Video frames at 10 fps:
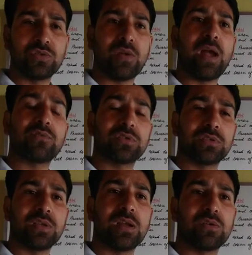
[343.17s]
You have to
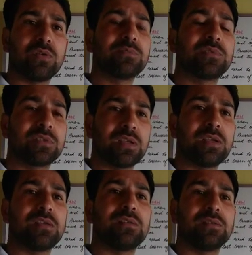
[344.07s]
stay at home,
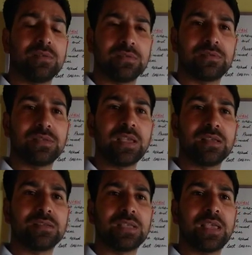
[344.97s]
stay
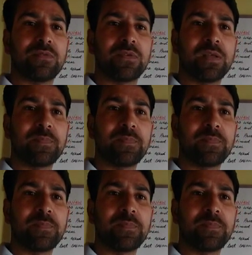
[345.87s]
safe,